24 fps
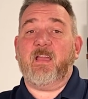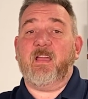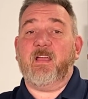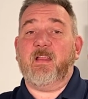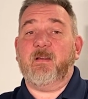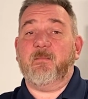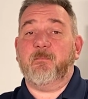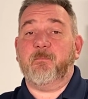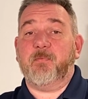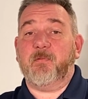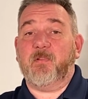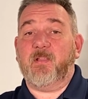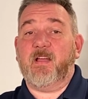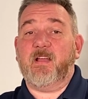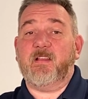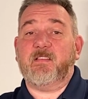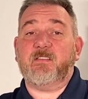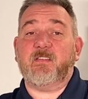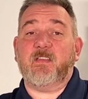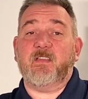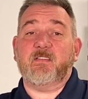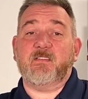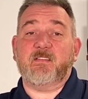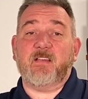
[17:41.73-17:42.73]
and
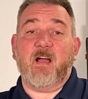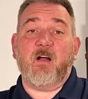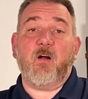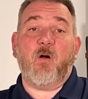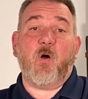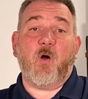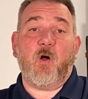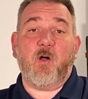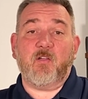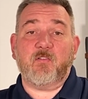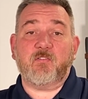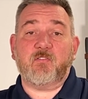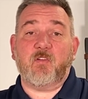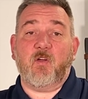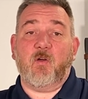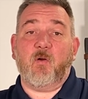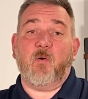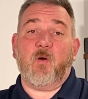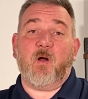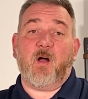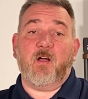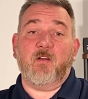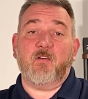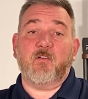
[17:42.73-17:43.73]
Blitz is now
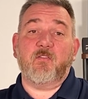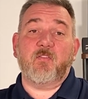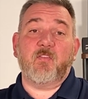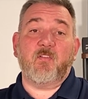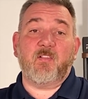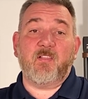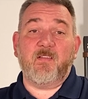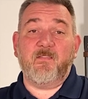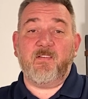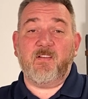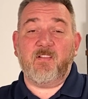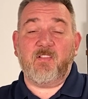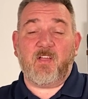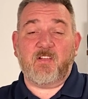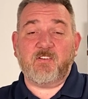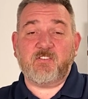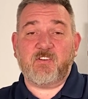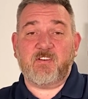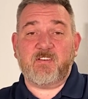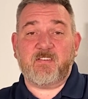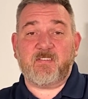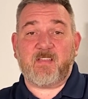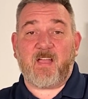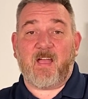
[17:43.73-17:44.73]
also under the Living
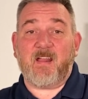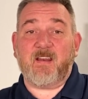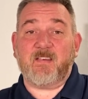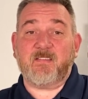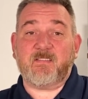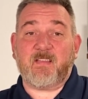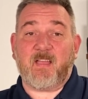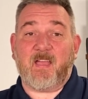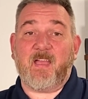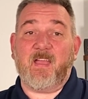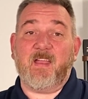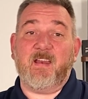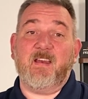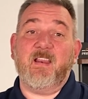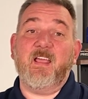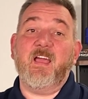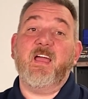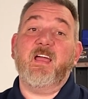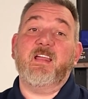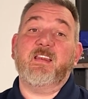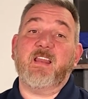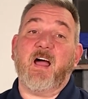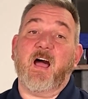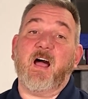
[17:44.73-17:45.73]
Legend status and
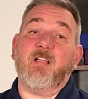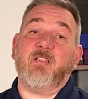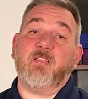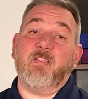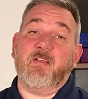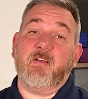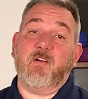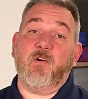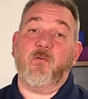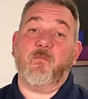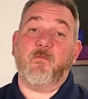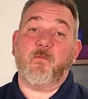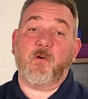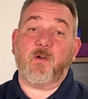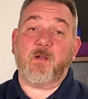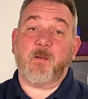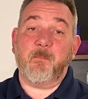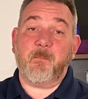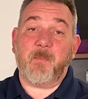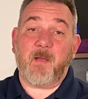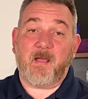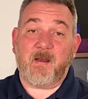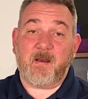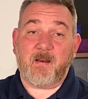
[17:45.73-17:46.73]
not legal for
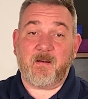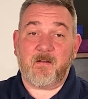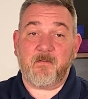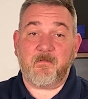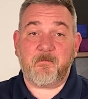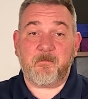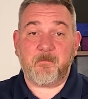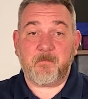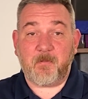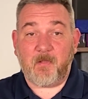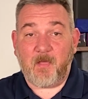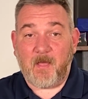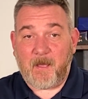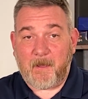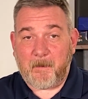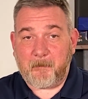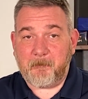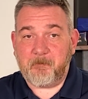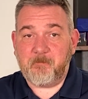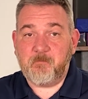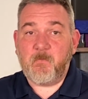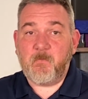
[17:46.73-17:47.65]
competitive play.